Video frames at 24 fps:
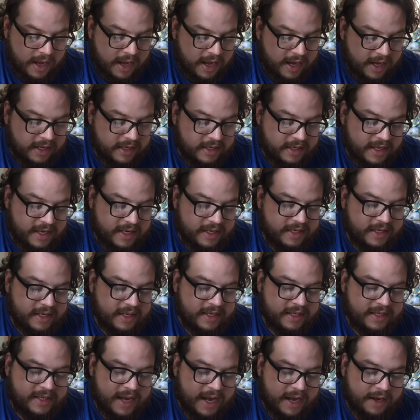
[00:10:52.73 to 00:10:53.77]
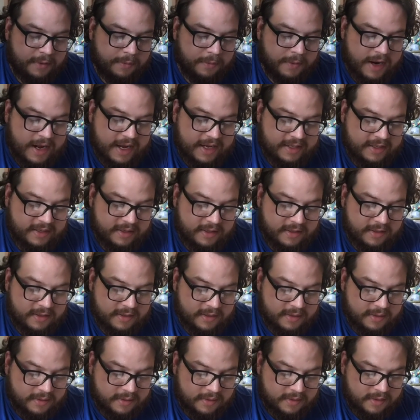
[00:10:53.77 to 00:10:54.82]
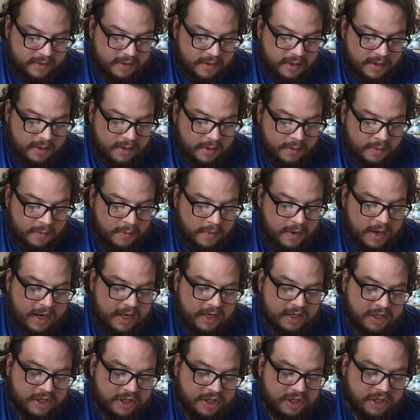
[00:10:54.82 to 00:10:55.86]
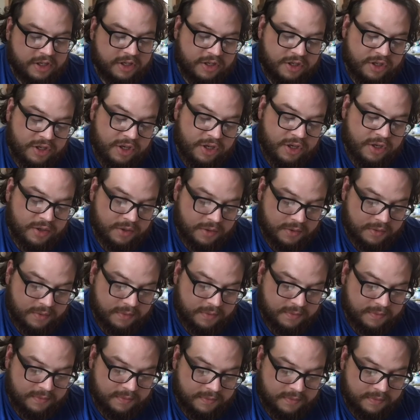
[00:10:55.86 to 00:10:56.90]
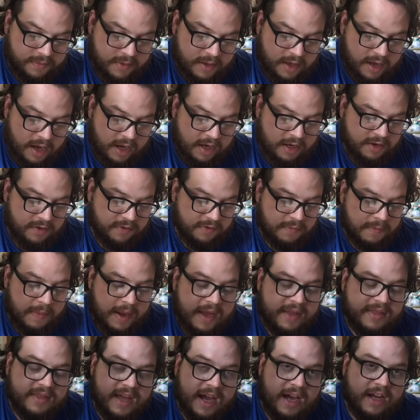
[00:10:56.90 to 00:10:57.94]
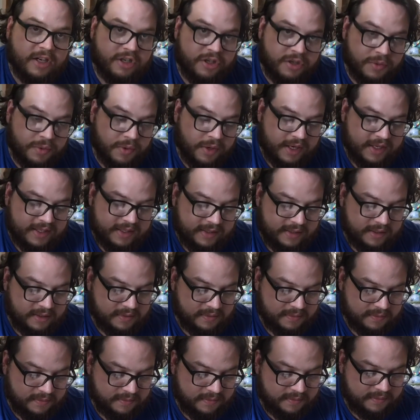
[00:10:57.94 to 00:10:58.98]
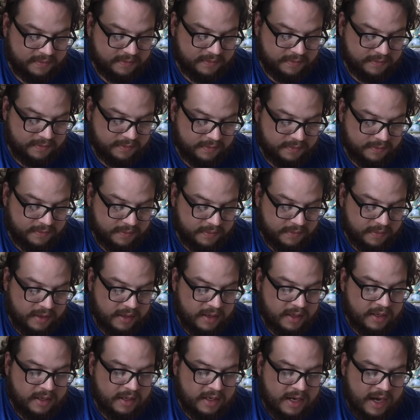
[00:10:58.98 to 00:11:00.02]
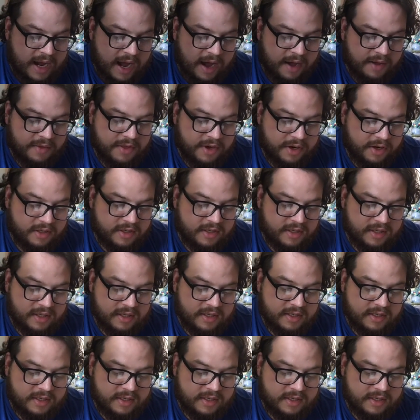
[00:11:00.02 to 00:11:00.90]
It's easy to take risks when it's just you and you've made that choice. Now there's this